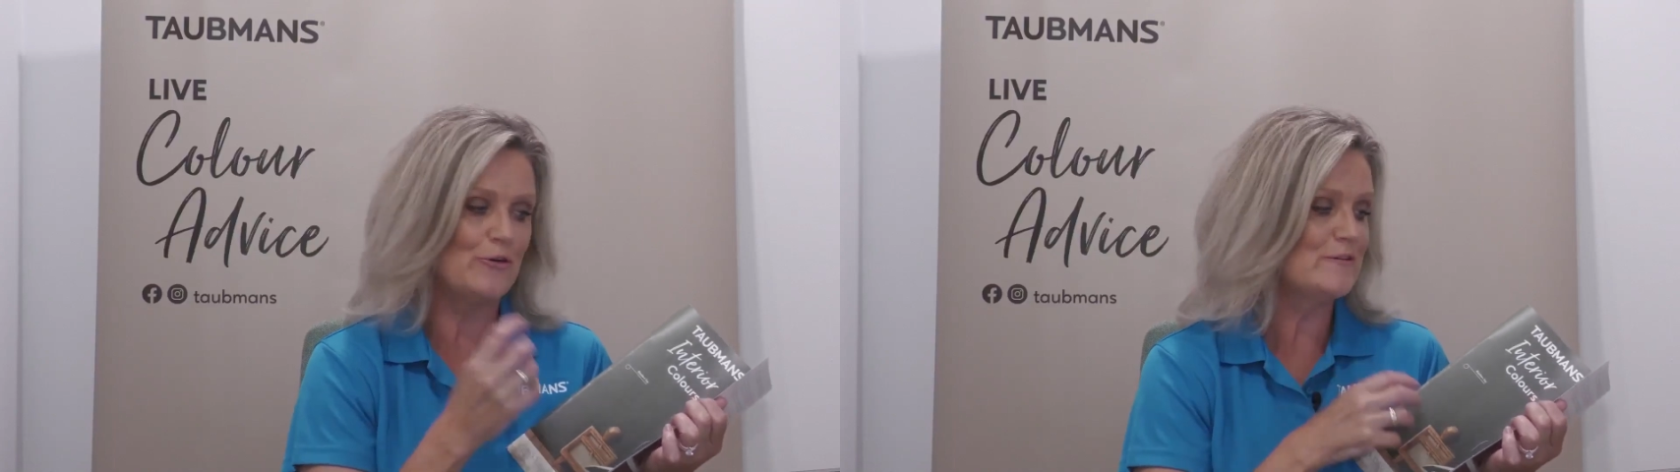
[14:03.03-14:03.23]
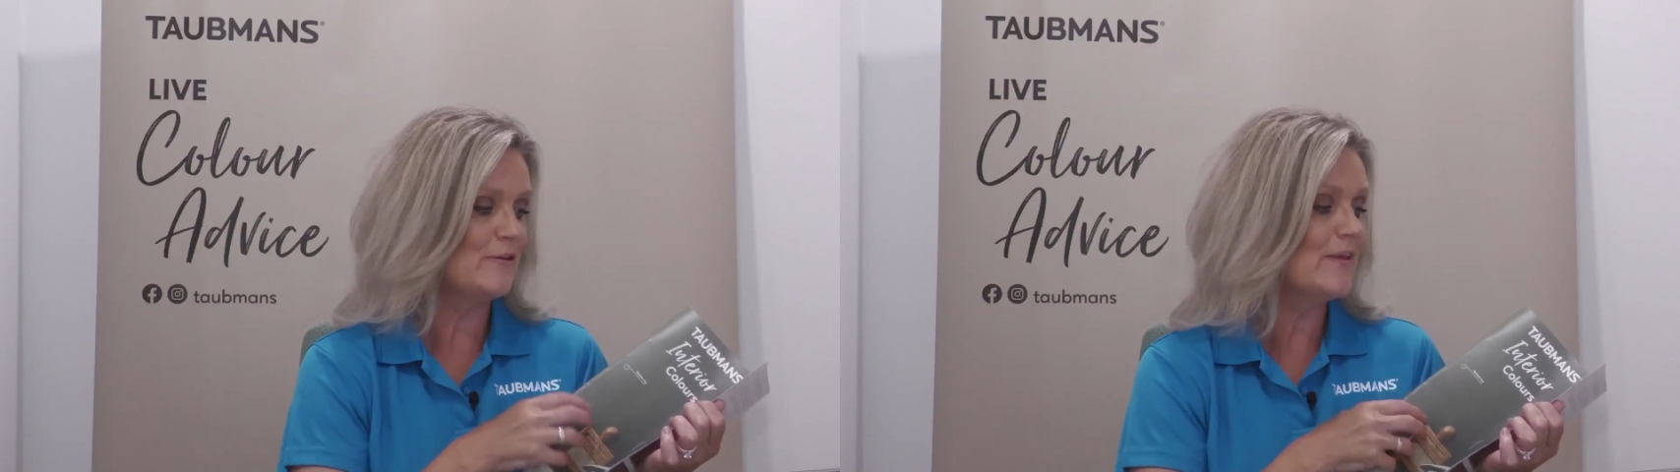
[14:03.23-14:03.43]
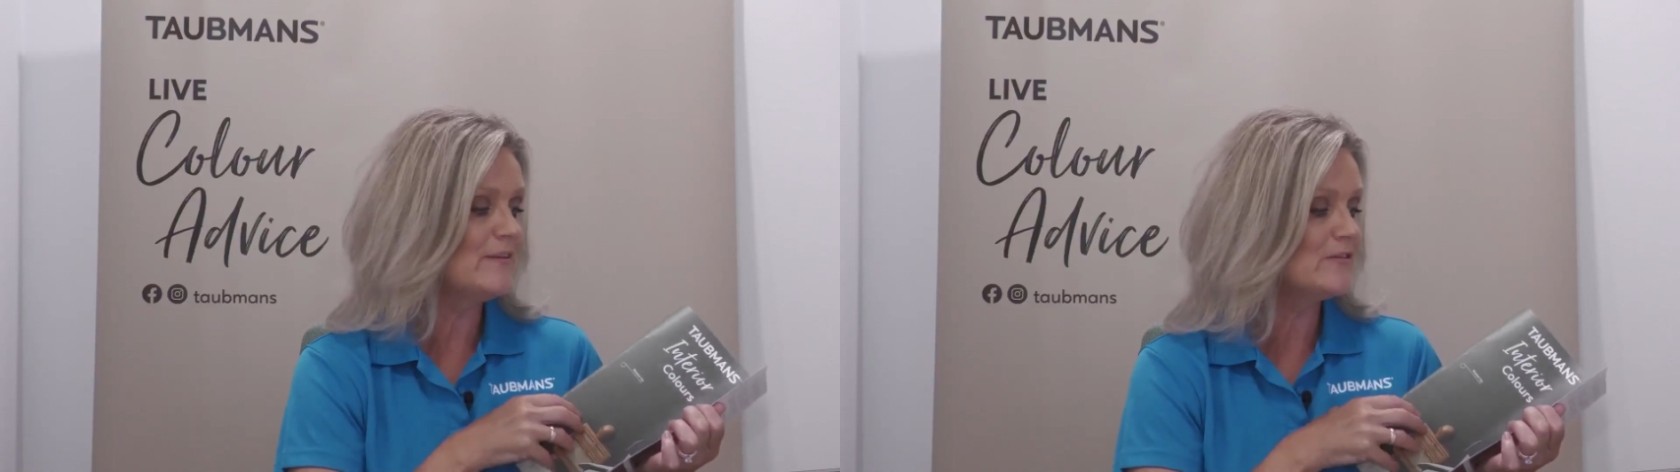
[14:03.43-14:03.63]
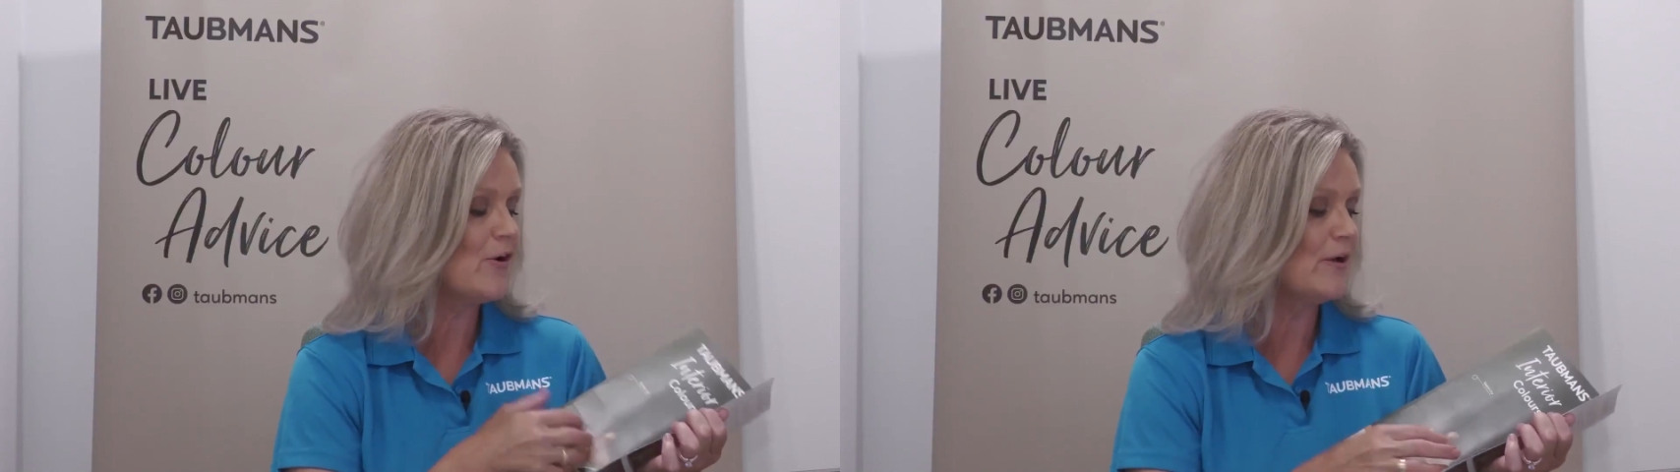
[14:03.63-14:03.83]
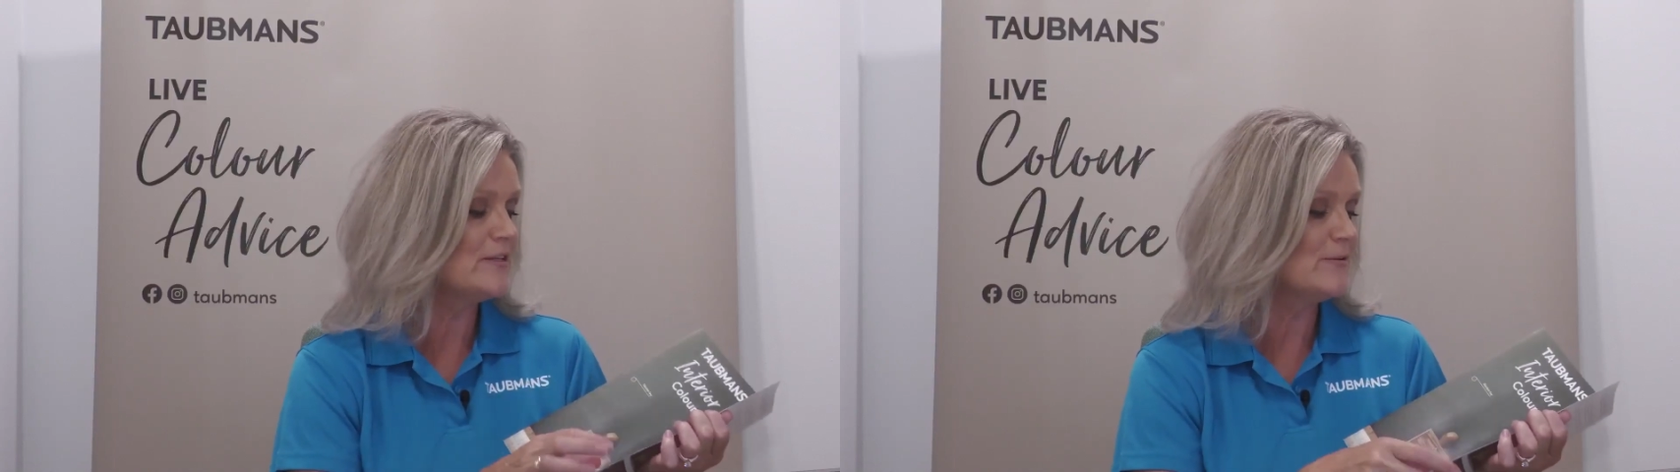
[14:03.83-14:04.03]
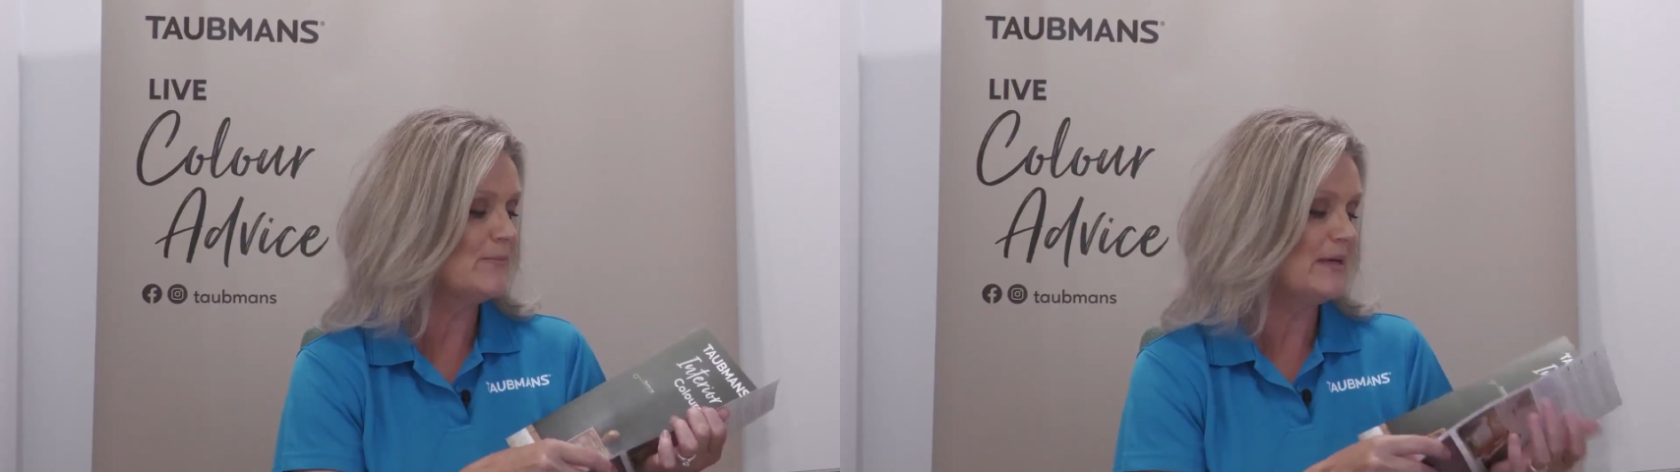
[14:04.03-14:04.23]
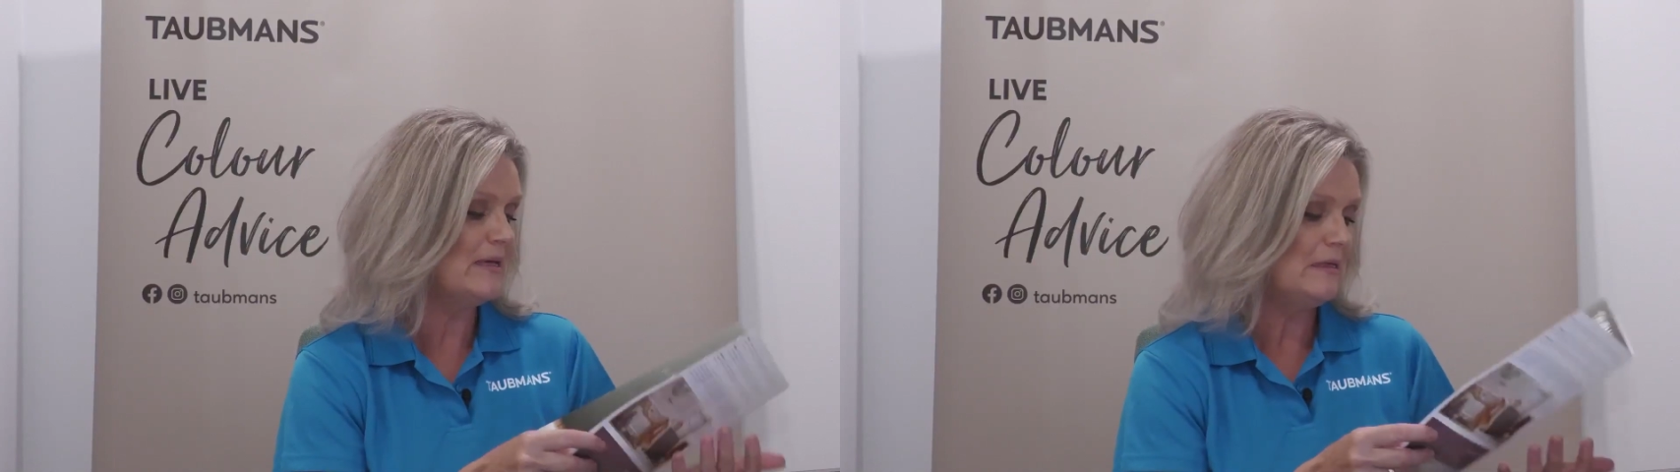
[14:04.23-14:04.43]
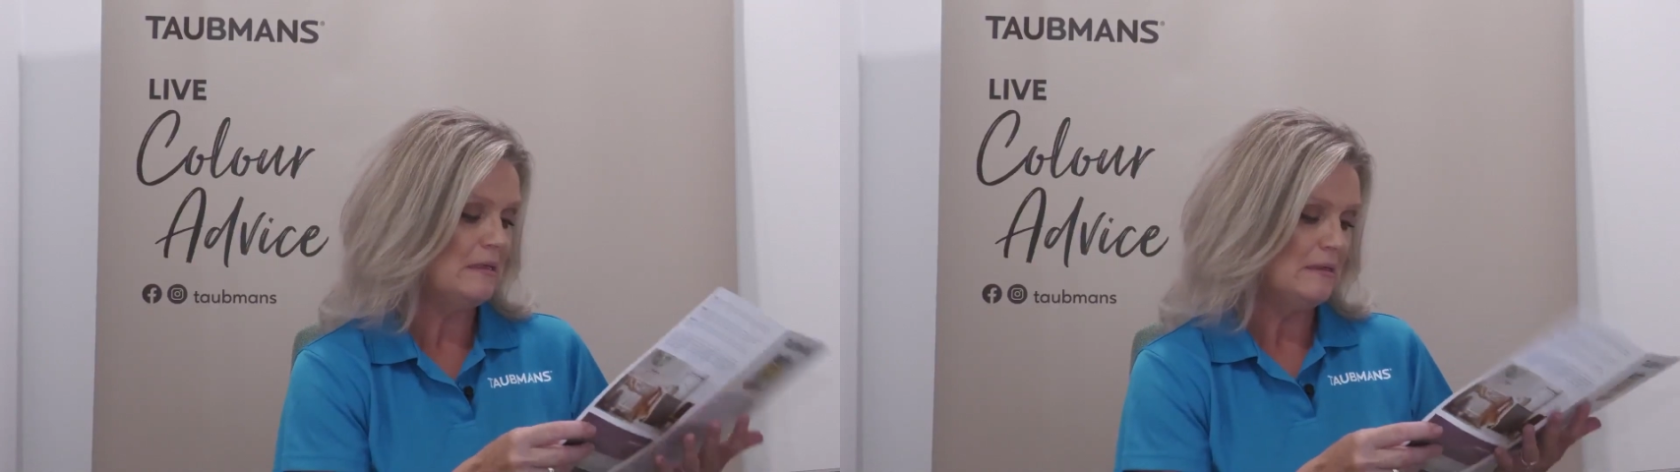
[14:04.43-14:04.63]
So that's going to
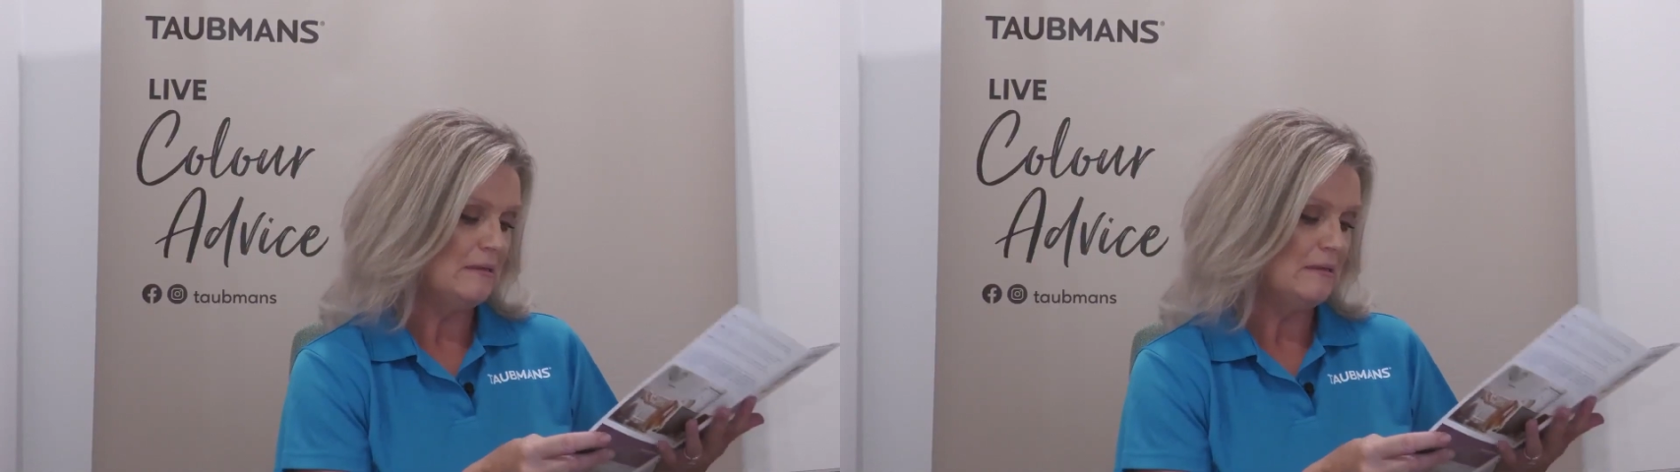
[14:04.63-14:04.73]
be